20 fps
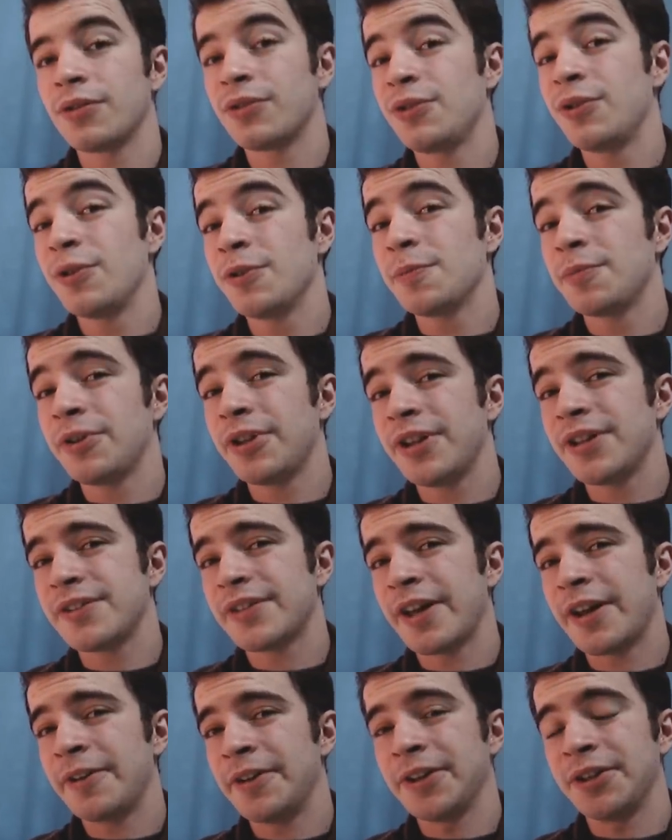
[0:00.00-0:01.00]
Cure
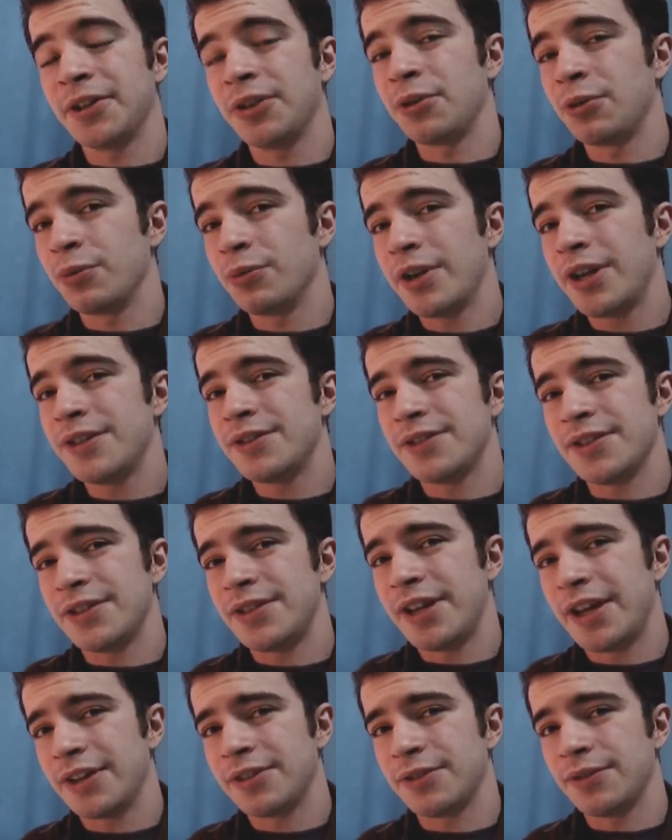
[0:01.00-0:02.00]
plays out like a great
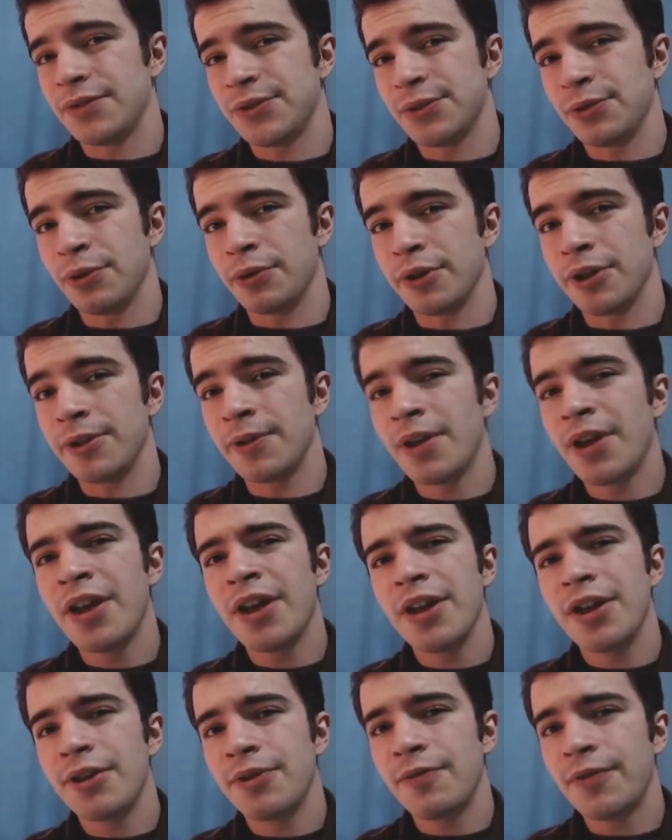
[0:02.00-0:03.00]
detective story.
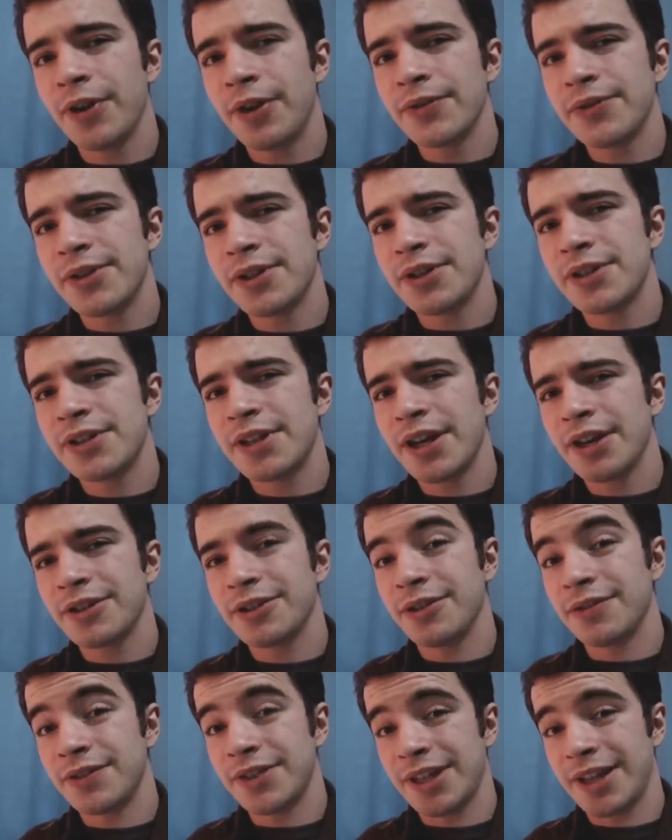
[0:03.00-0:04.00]
It involves the
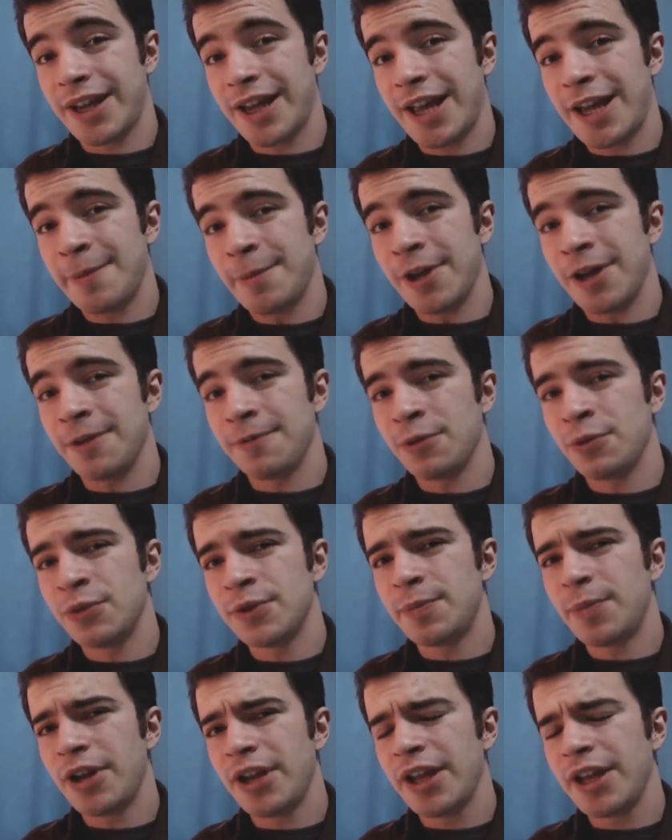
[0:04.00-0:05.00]
detective Takabe,
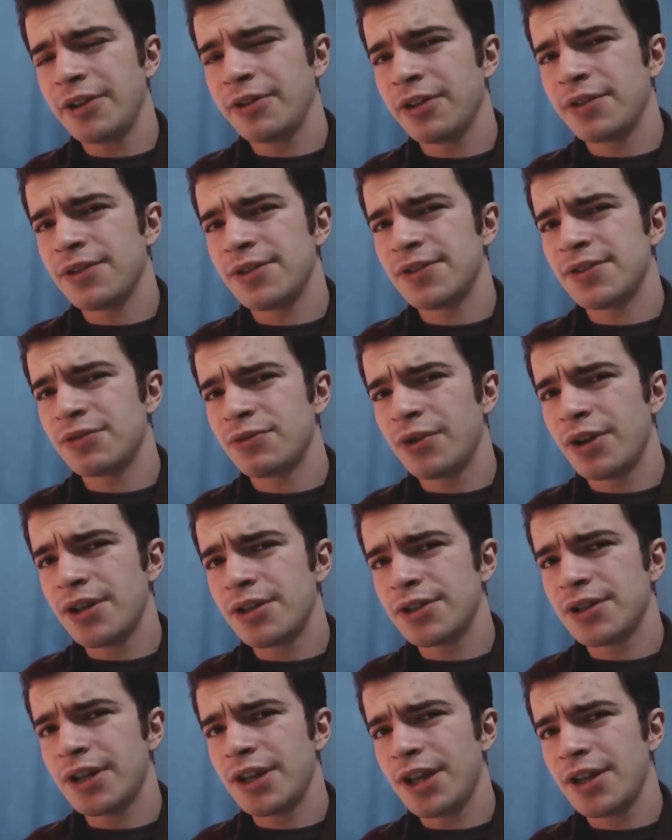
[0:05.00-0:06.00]
who's been handling these
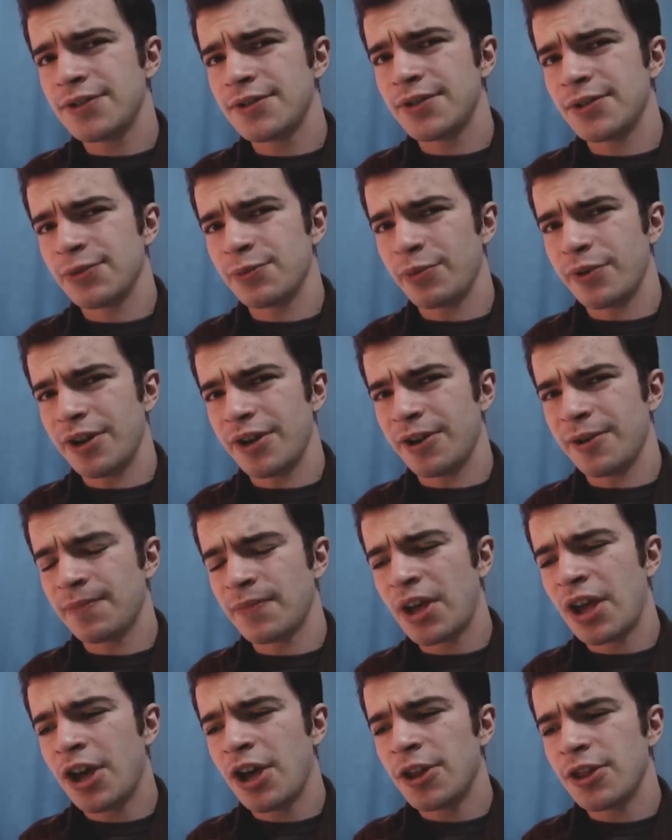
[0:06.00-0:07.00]
strange cases where
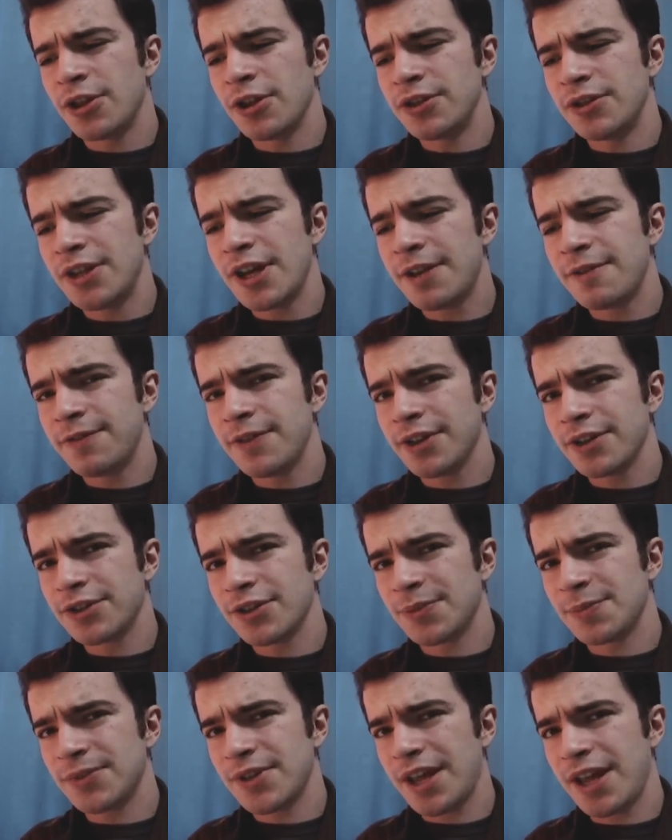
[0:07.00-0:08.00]
the dead
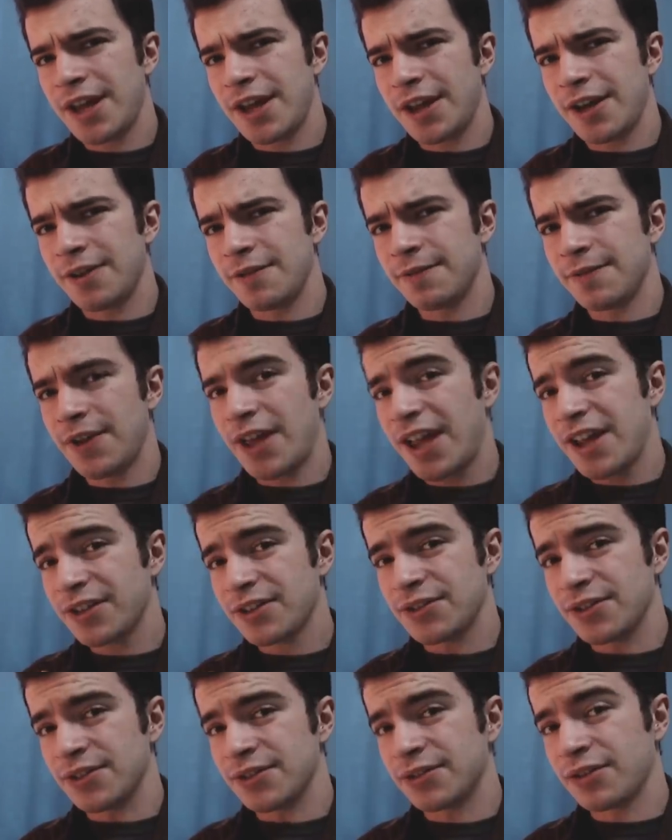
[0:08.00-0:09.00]
victims have
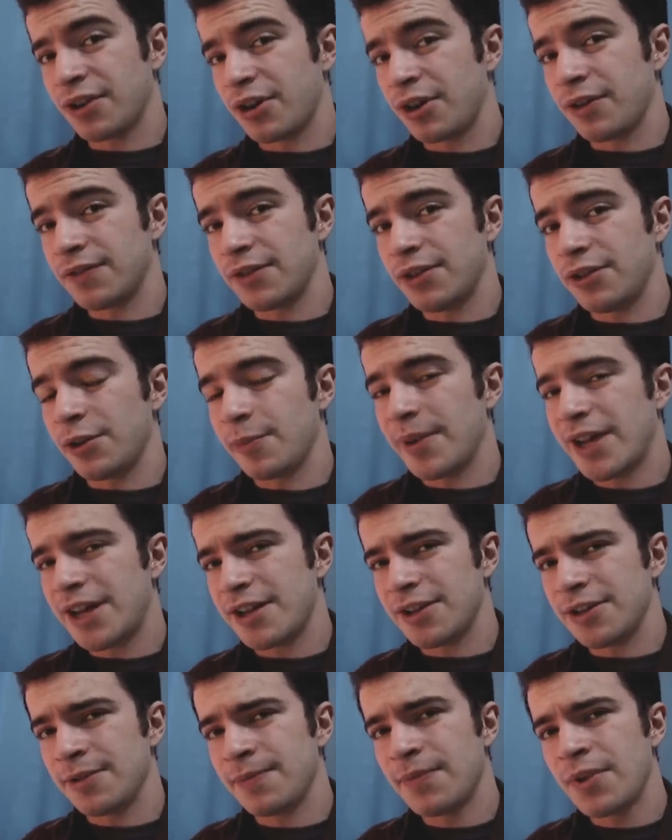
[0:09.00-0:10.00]
X's carved in their
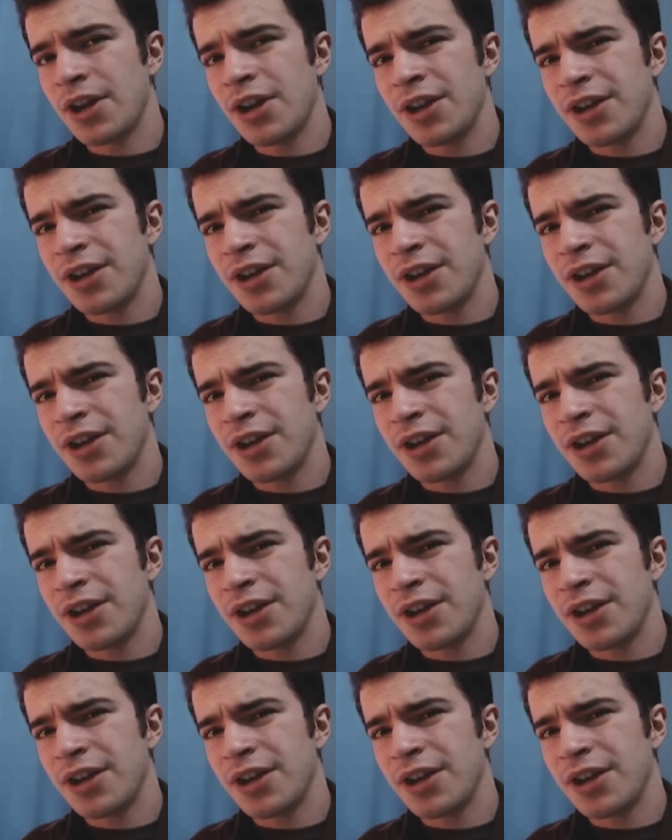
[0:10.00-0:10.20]
body.